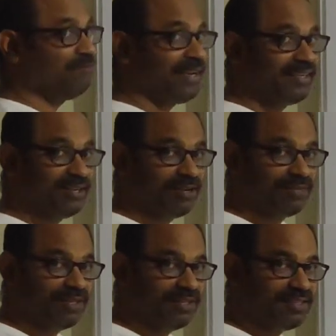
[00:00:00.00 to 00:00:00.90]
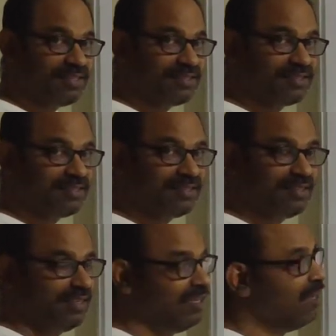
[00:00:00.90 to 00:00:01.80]
a factor of 36.
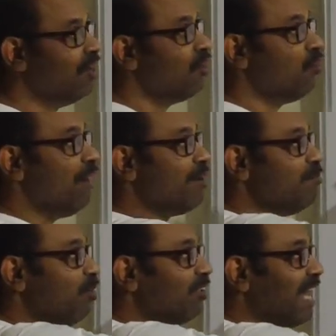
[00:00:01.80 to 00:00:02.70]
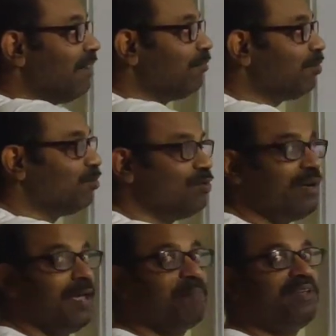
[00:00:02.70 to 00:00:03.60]
One more time, 2
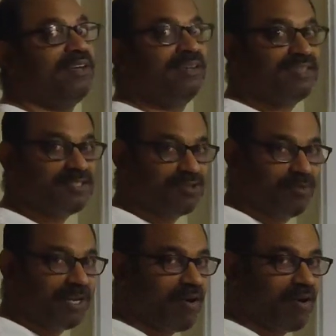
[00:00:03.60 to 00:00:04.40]
appears to be